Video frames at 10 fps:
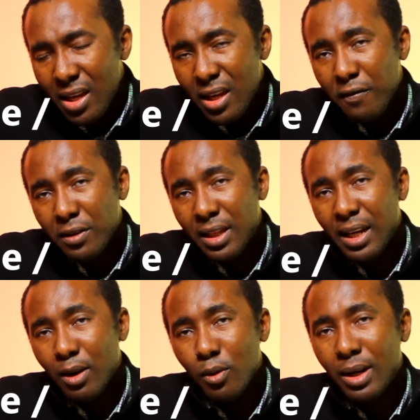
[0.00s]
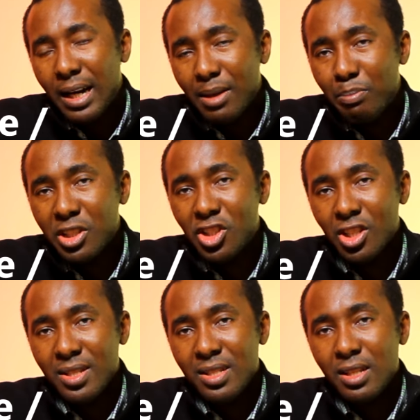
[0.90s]
If, you take a look at the
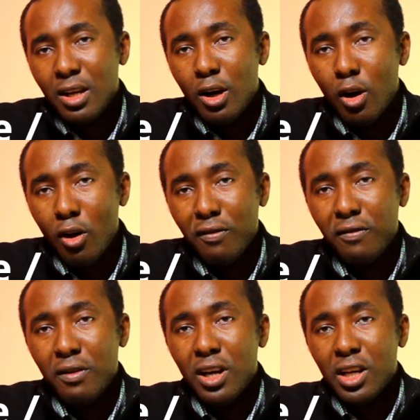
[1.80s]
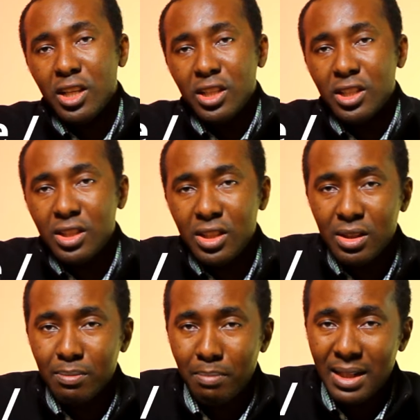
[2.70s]
pictures of
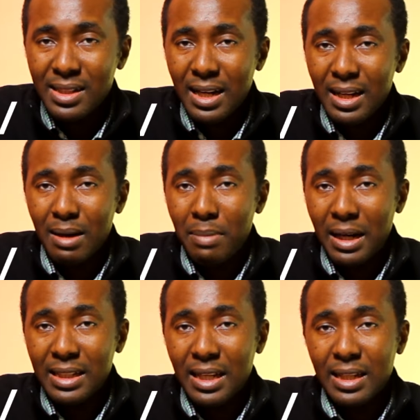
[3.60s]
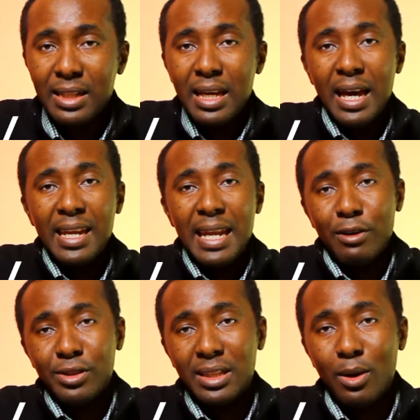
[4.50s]
Bandana back then and now
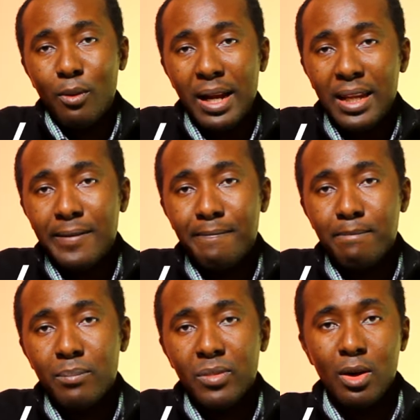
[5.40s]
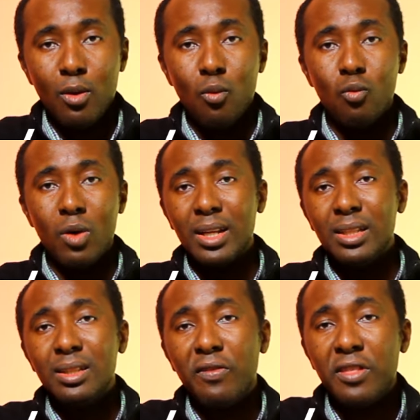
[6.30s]
Shatta Wale,
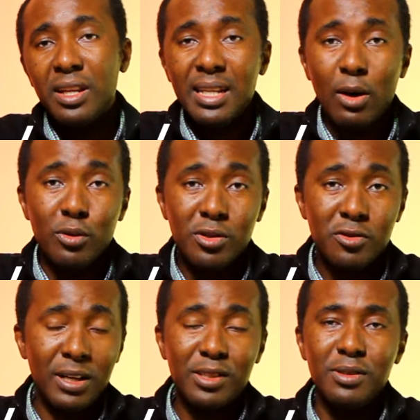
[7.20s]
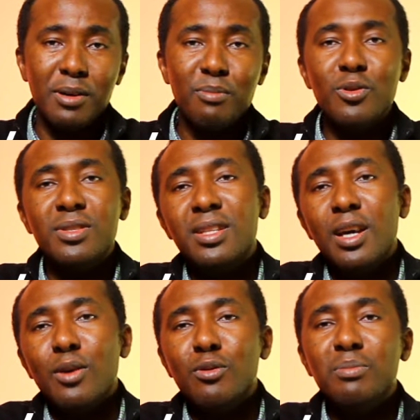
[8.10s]
one thing that will strike you the most
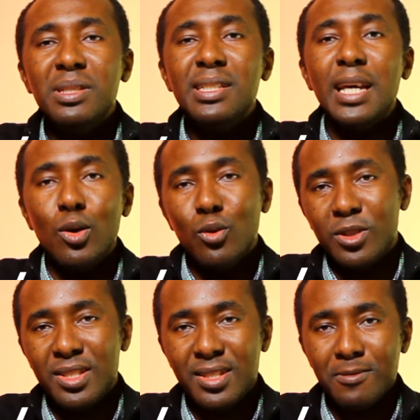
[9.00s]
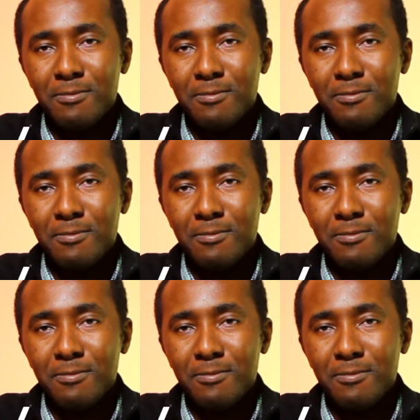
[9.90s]
would be the looks.